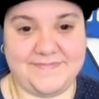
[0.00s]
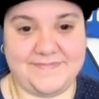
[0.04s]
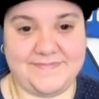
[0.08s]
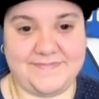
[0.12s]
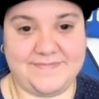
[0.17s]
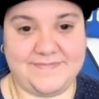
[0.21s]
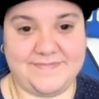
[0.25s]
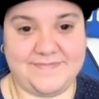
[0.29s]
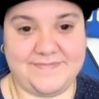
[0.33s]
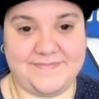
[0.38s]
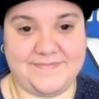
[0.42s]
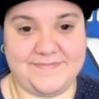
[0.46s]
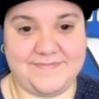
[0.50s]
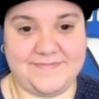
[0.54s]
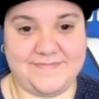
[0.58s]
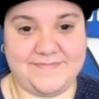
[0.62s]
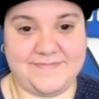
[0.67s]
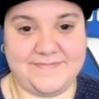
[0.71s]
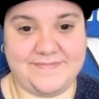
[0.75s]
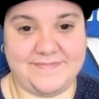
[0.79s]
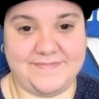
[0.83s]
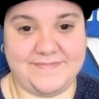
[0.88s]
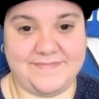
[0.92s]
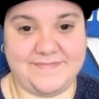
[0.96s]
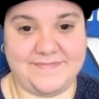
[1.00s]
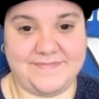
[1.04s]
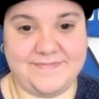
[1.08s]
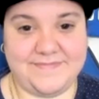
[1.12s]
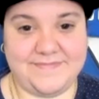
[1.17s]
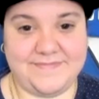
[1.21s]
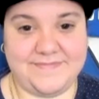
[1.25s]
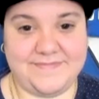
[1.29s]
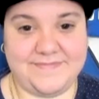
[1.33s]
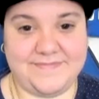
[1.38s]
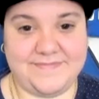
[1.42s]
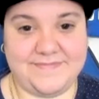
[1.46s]

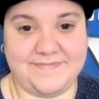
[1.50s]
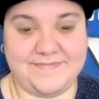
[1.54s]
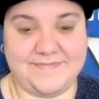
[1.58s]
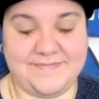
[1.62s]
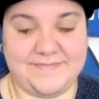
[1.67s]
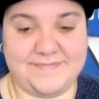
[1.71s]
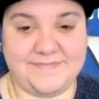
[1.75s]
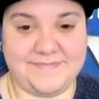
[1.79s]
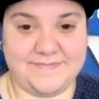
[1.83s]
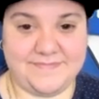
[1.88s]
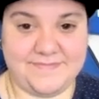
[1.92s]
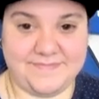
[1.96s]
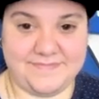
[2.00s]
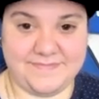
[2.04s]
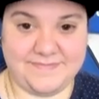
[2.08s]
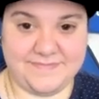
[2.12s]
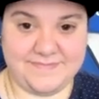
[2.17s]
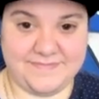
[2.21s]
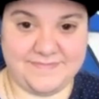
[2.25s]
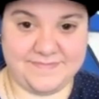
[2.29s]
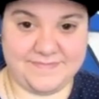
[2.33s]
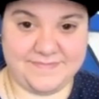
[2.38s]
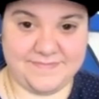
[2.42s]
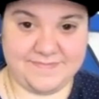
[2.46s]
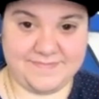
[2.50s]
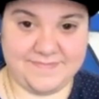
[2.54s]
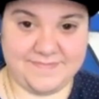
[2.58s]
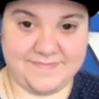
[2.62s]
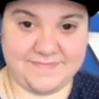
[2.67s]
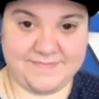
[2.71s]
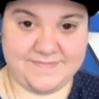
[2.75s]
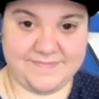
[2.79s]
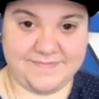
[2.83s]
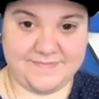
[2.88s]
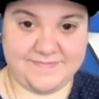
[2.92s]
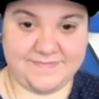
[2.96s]

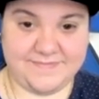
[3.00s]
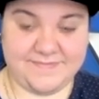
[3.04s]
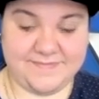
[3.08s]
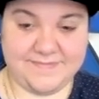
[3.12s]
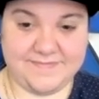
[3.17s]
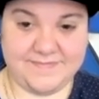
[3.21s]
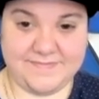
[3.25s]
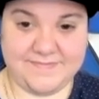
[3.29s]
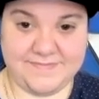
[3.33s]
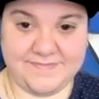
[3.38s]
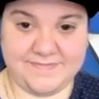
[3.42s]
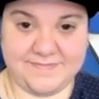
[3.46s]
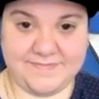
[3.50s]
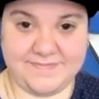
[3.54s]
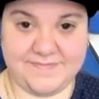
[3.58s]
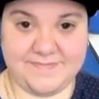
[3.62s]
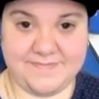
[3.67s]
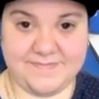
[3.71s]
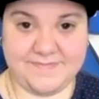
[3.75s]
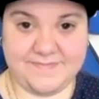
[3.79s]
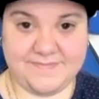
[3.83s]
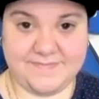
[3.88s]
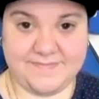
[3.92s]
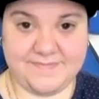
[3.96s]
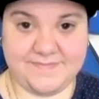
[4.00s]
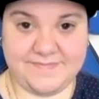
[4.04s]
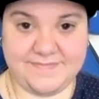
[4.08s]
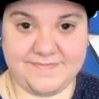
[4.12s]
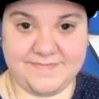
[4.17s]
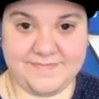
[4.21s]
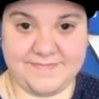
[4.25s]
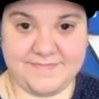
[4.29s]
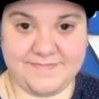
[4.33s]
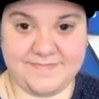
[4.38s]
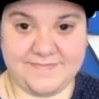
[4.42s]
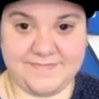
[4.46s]

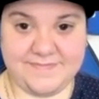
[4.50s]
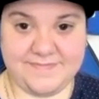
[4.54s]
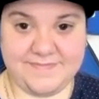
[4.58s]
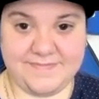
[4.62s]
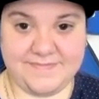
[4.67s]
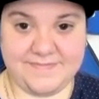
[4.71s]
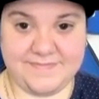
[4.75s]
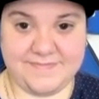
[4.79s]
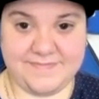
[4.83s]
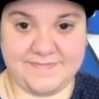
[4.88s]
The person shown says nothing.